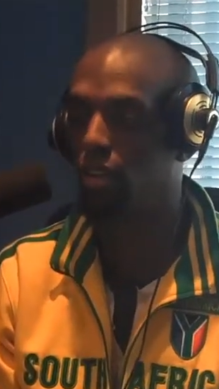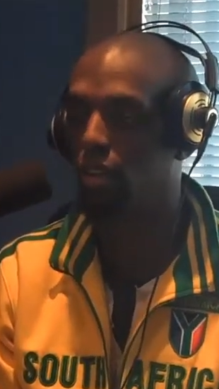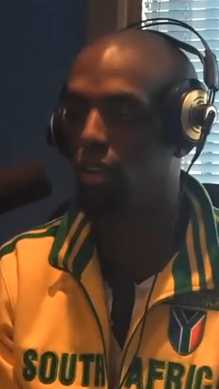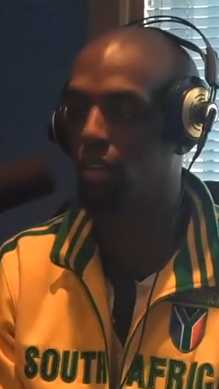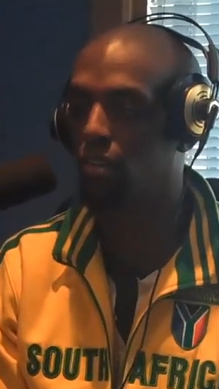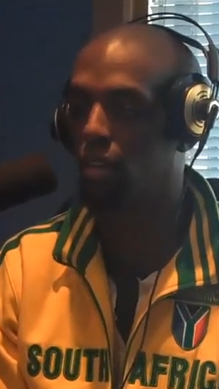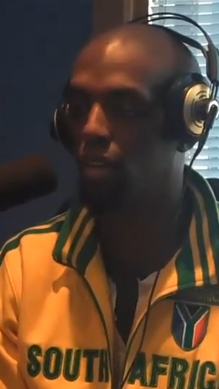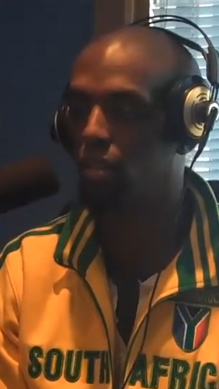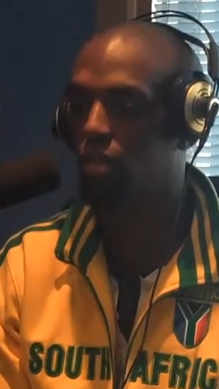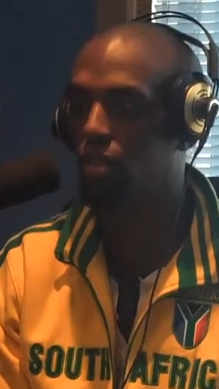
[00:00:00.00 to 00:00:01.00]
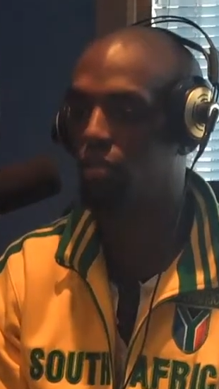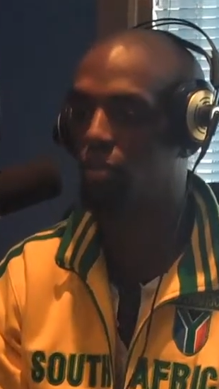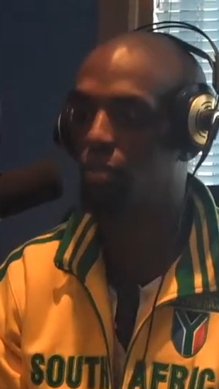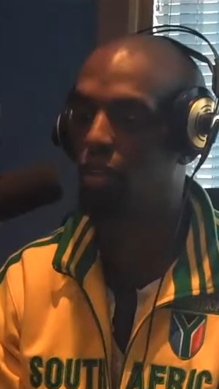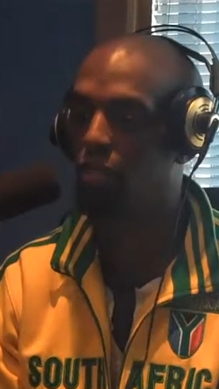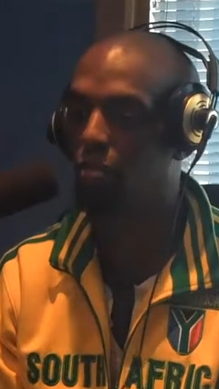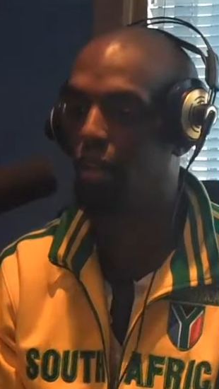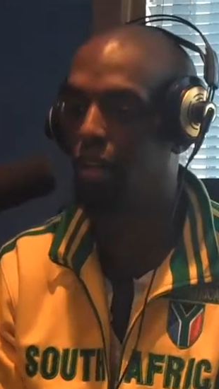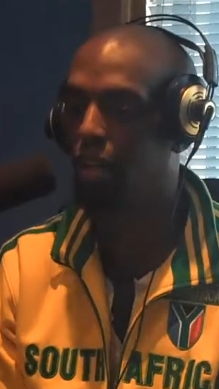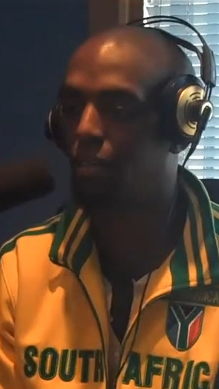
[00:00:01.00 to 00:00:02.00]
And I saw just from living
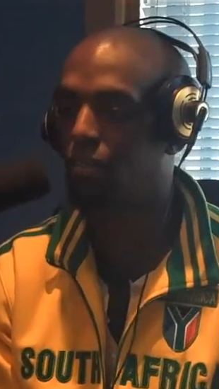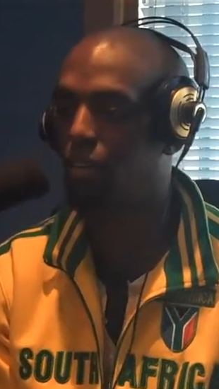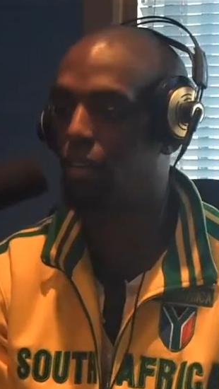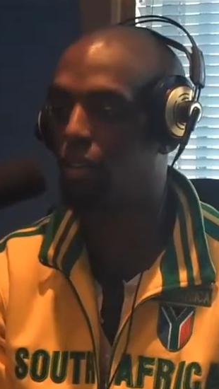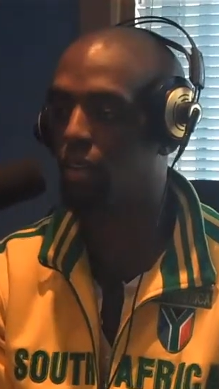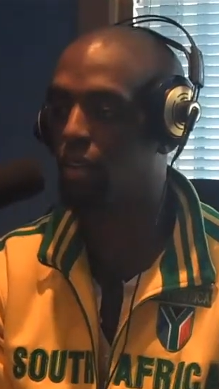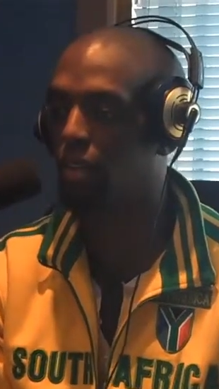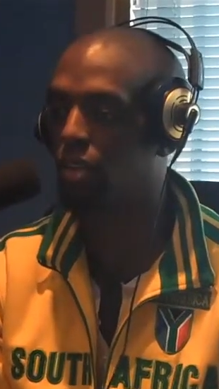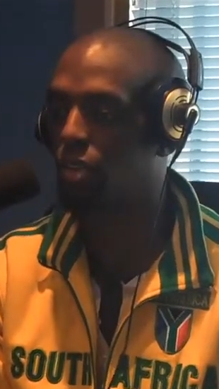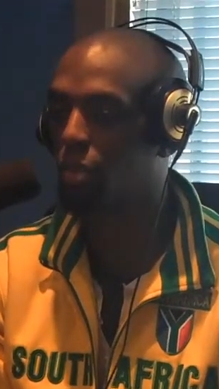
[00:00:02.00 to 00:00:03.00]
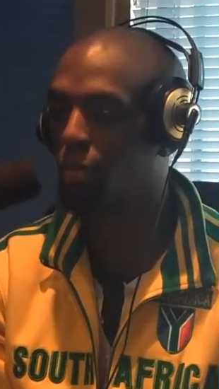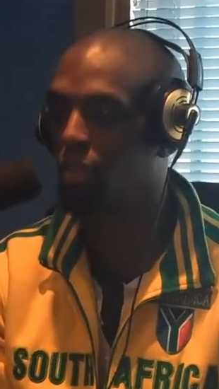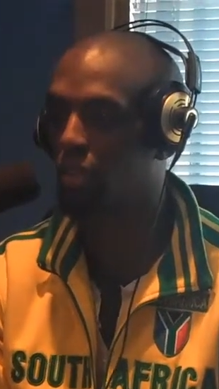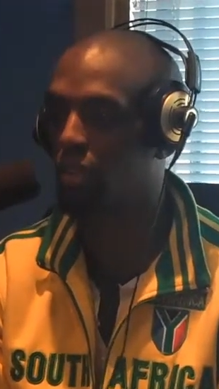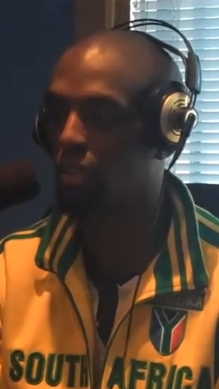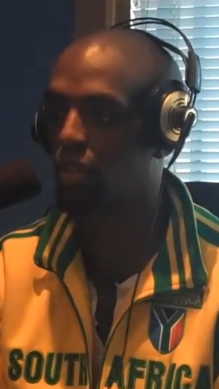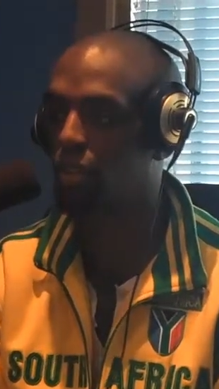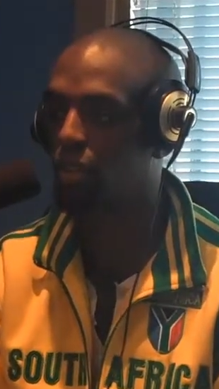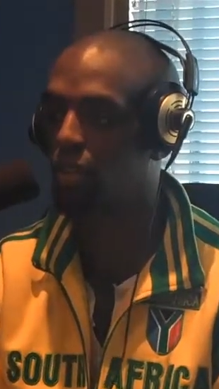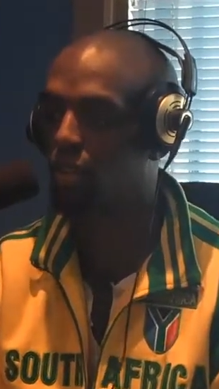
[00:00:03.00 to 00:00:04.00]
my life and looking at the scriptures that
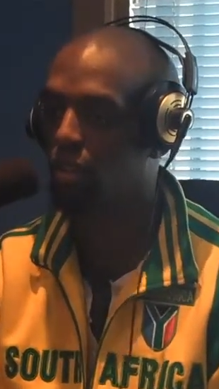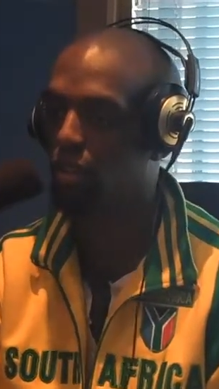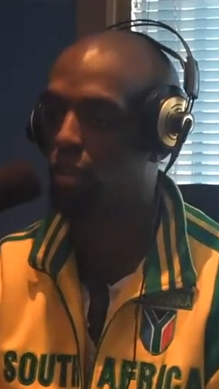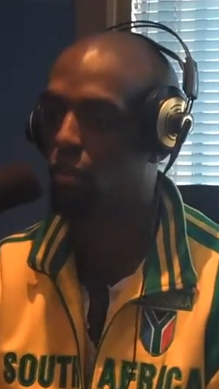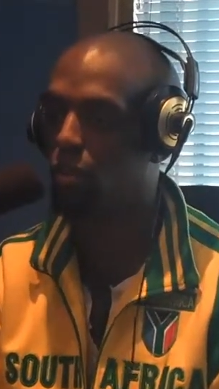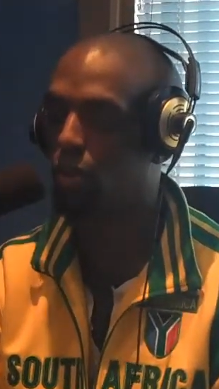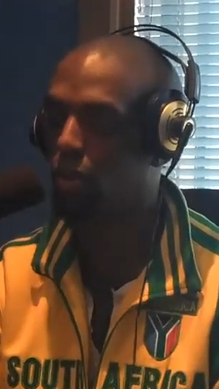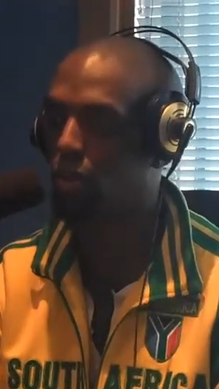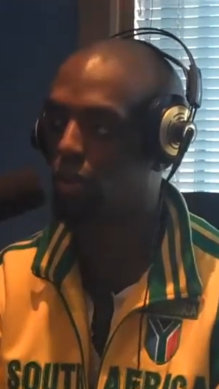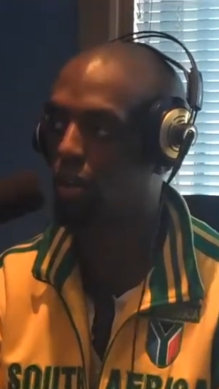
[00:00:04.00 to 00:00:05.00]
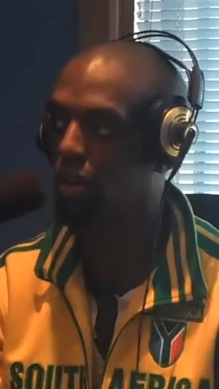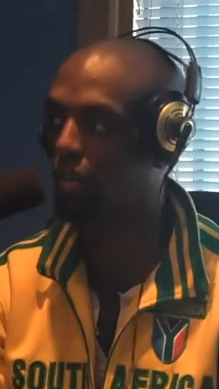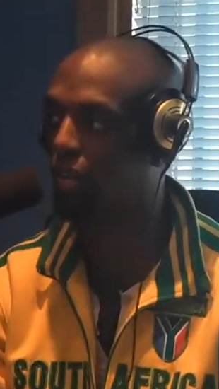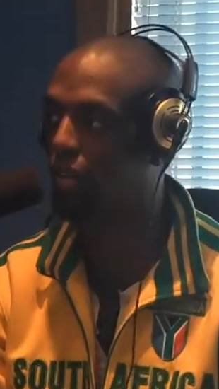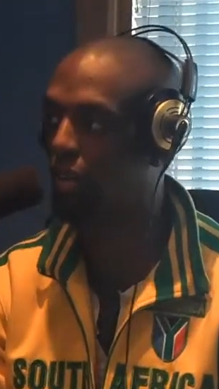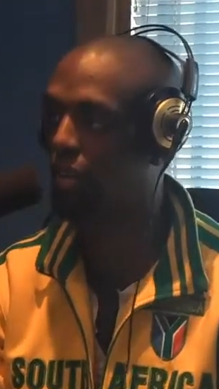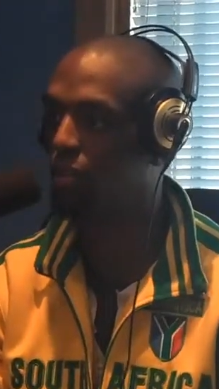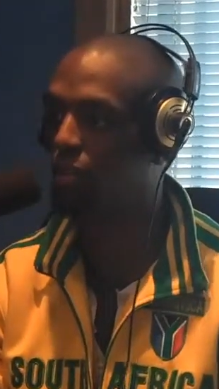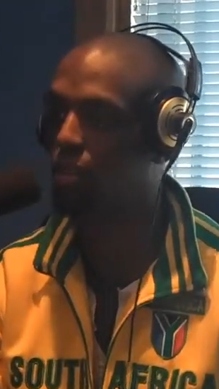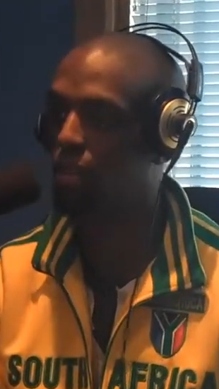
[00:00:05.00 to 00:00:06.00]
the Lord didn't call us to live